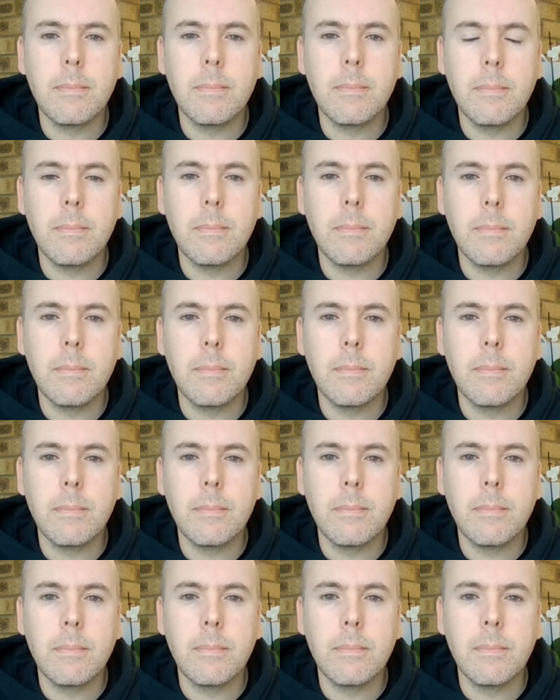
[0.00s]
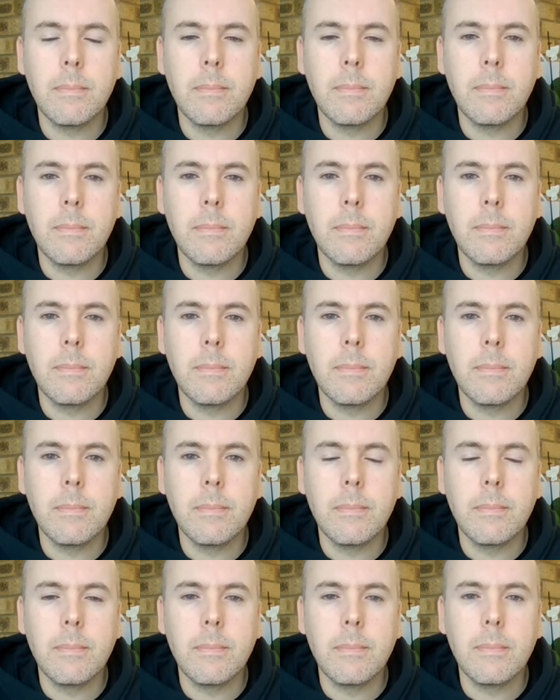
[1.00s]

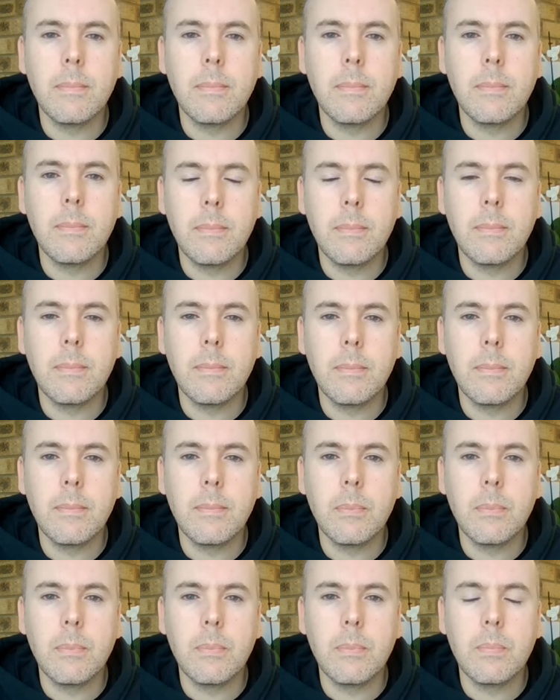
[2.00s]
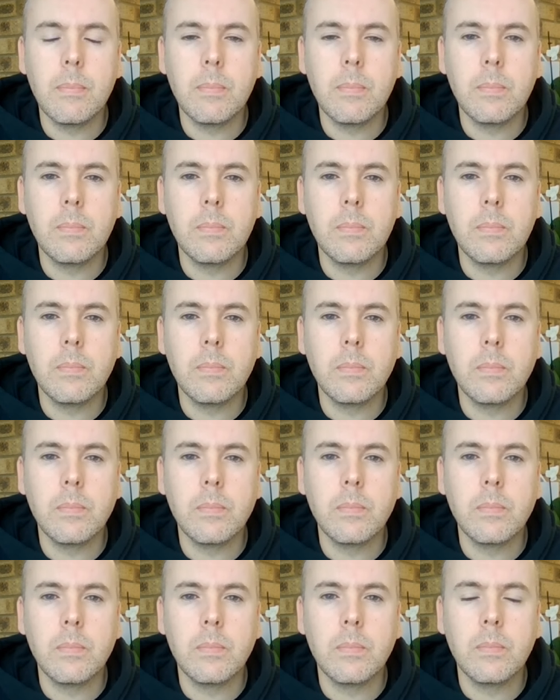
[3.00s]

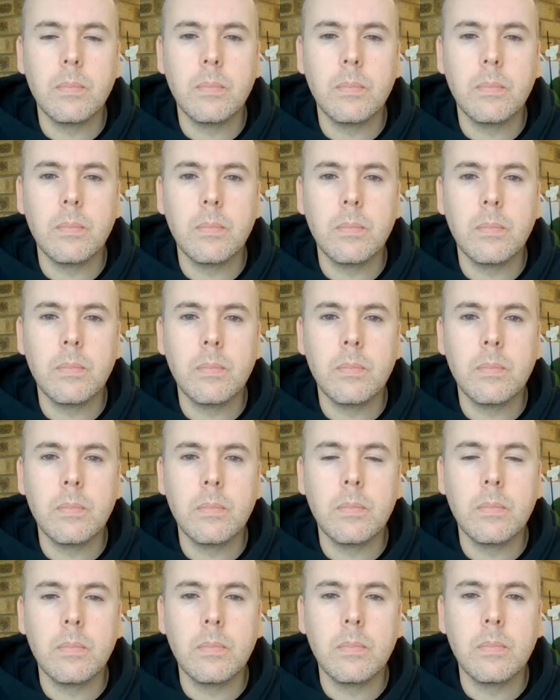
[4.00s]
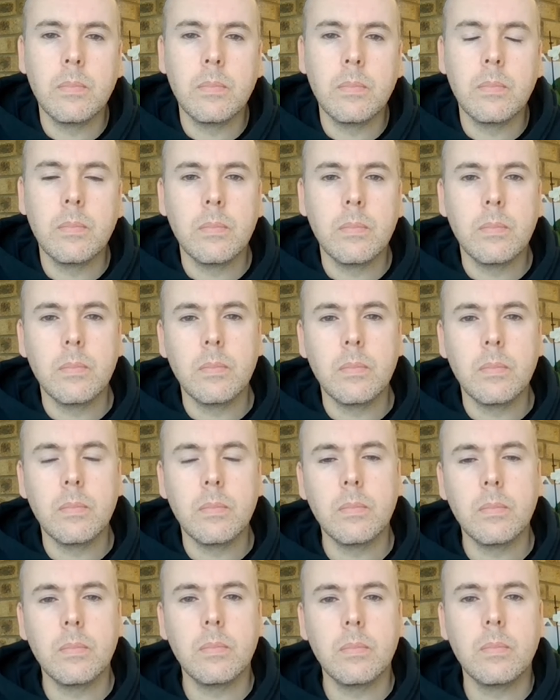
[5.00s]

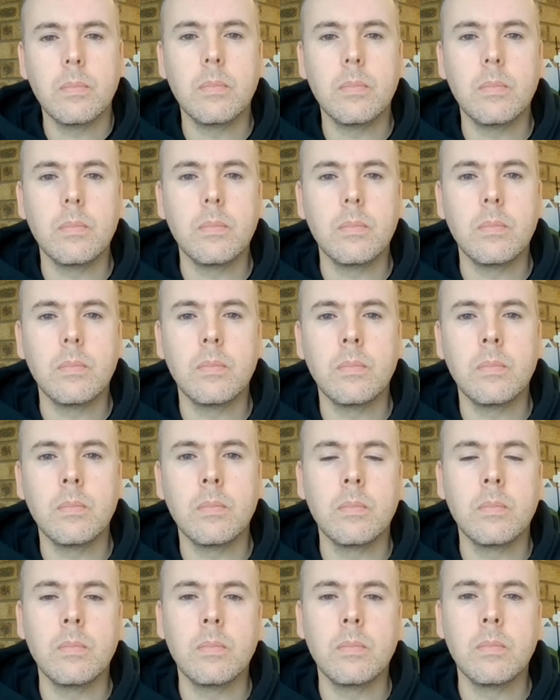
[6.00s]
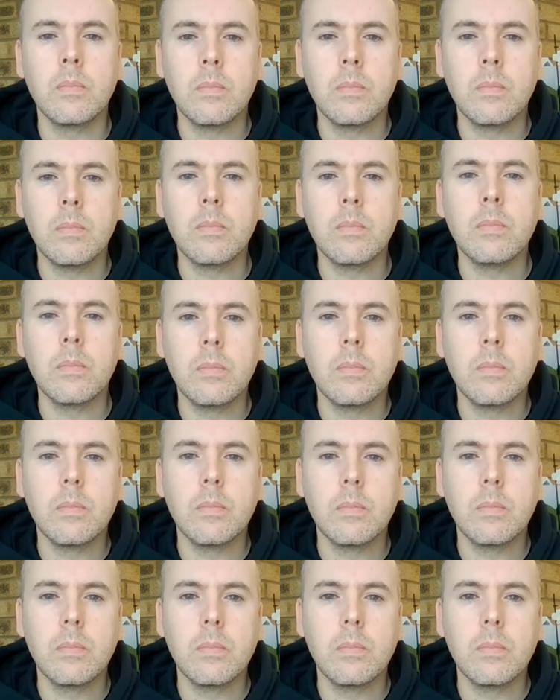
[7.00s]
(silent)